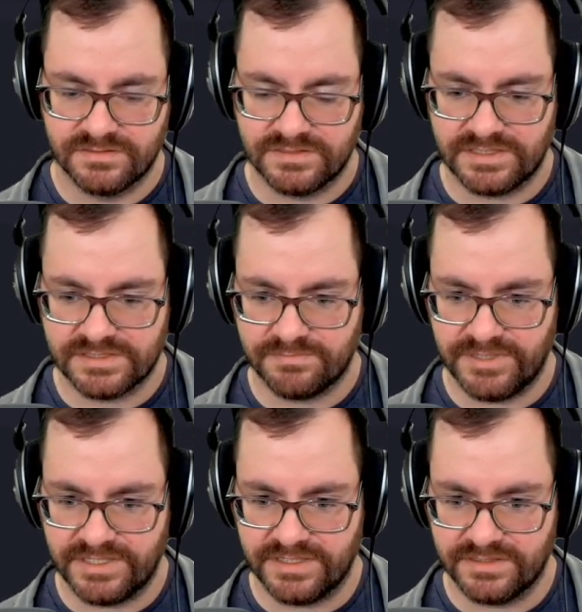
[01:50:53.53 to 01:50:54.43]
dot
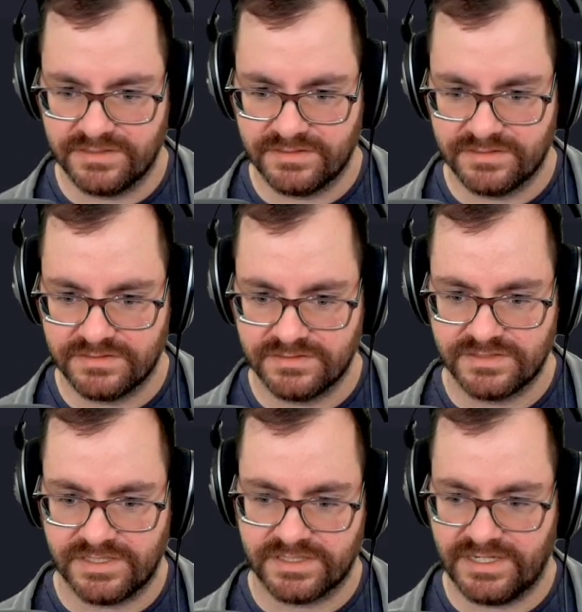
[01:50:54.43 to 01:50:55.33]
span
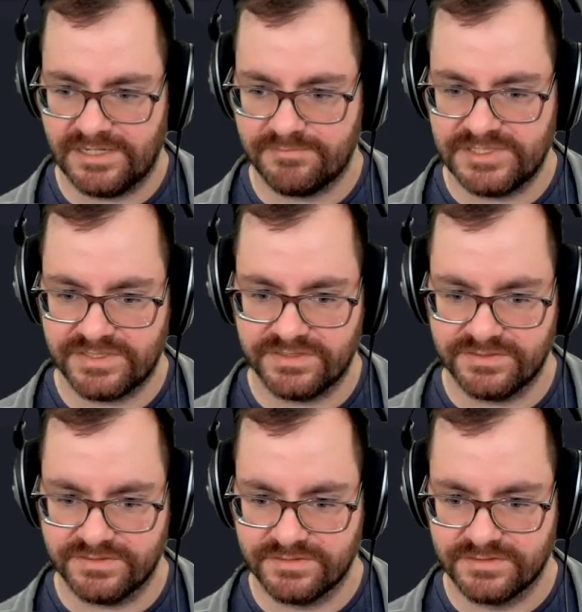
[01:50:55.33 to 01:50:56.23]
dot copy
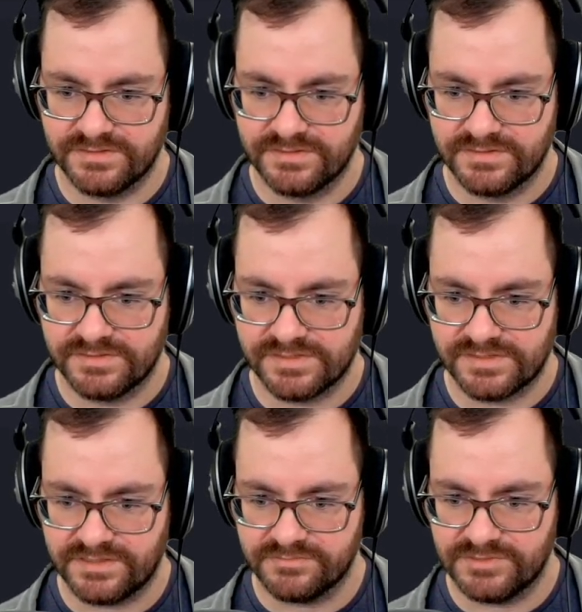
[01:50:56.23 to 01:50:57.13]
to
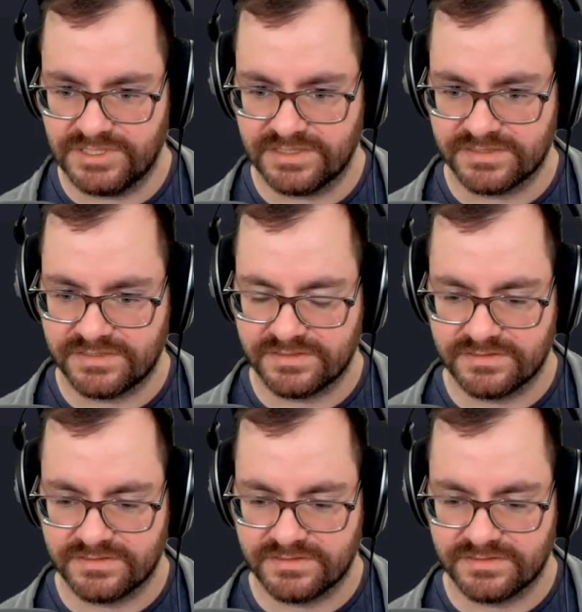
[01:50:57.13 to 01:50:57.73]
settled blocks.